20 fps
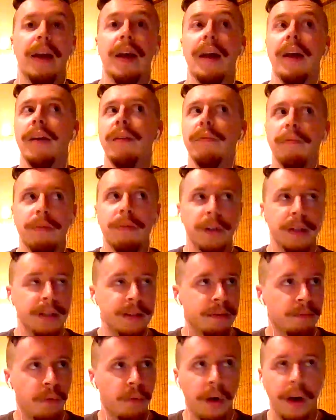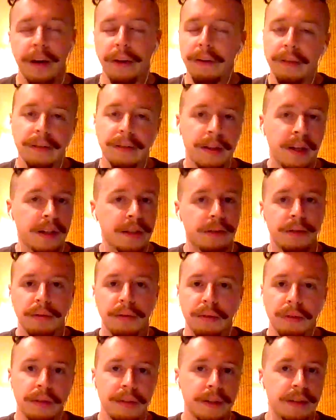every writer /
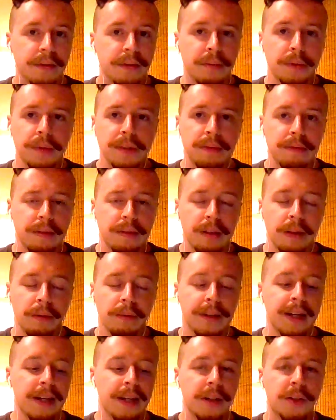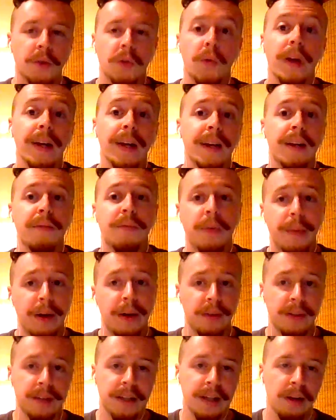journalist was, getting traded from
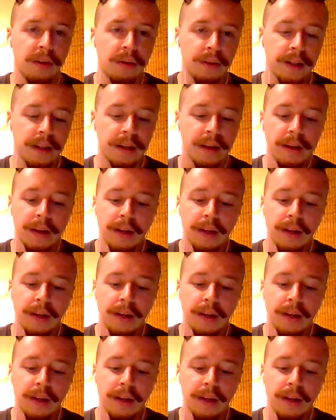outlet to outlet.